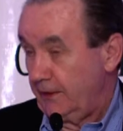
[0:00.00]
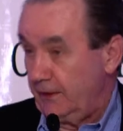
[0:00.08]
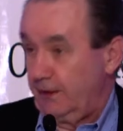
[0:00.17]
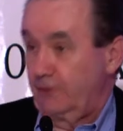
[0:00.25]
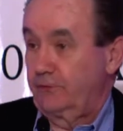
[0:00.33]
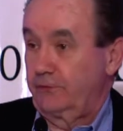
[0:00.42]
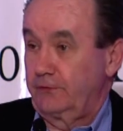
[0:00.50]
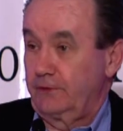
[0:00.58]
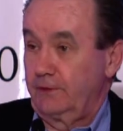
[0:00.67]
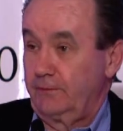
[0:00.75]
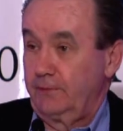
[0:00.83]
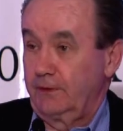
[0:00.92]

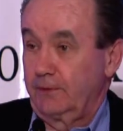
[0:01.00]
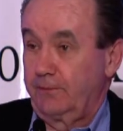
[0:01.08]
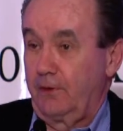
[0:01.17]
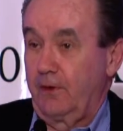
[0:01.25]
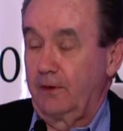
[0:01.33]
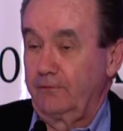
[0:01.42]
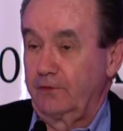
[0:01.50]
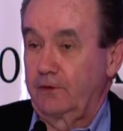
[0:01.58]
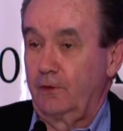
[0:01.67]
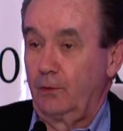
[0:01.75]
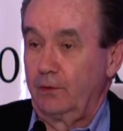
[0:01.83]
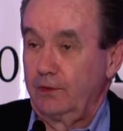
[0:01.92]
interested in being a part of a
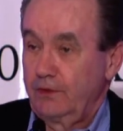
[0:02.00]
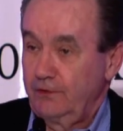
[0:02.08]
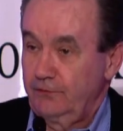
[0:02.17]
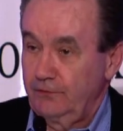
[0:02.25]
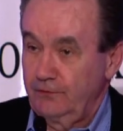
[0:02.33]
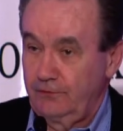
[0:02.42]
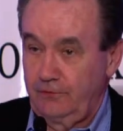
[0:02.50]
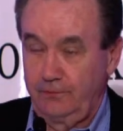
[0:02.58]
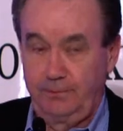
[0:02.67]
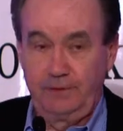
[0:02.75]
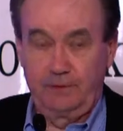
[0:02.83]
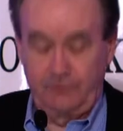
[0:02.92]
coalition to
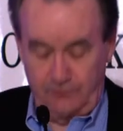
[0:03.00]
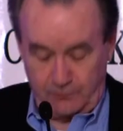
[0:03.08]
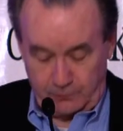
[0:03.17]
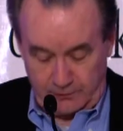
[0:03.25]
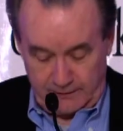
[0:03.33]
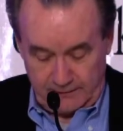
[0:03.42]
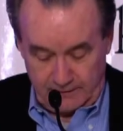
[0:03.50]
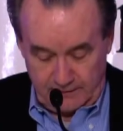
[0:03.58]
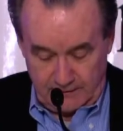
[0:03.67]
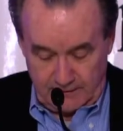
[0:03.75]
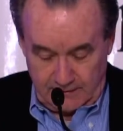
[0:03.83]
build Ukraine.